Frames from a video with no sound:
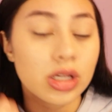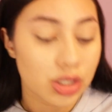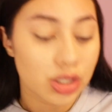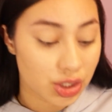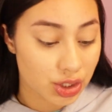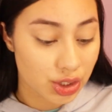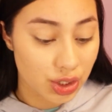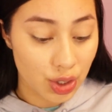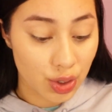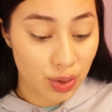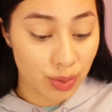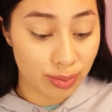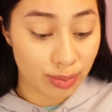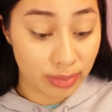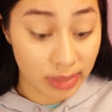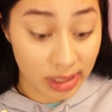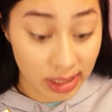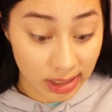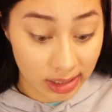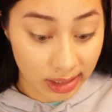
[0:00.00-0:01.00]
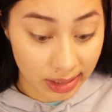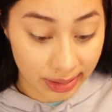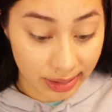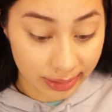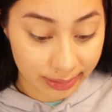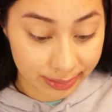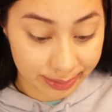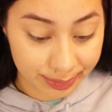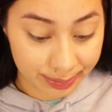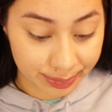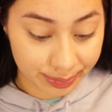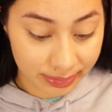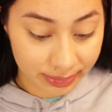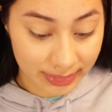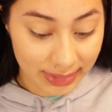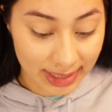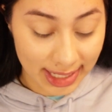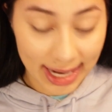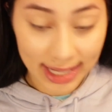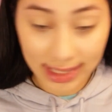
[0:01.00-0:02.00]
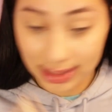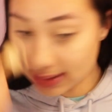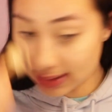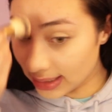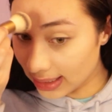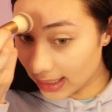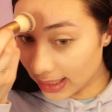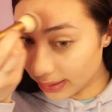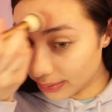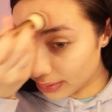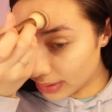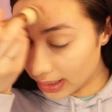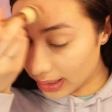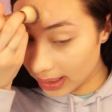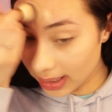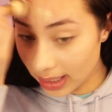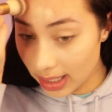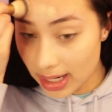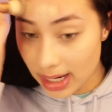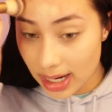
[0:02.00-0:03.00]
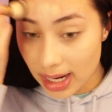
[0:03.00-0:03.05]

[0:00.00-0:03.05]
so me, Natalie Guerra,